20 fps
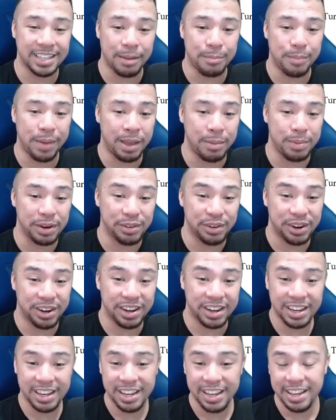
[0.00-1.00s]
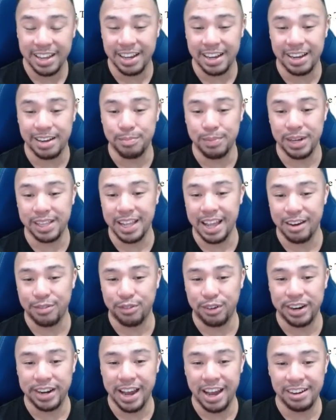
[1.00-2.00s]
I may be wrong, uh, but
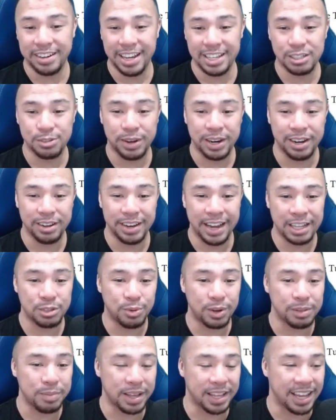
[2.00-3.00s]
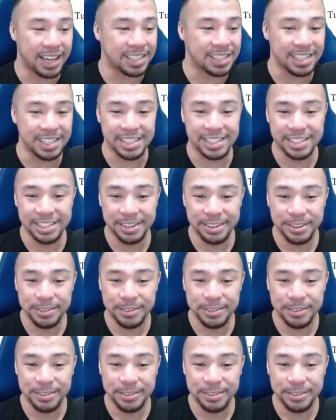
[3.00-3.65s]
for now, that's what that's what my guess is.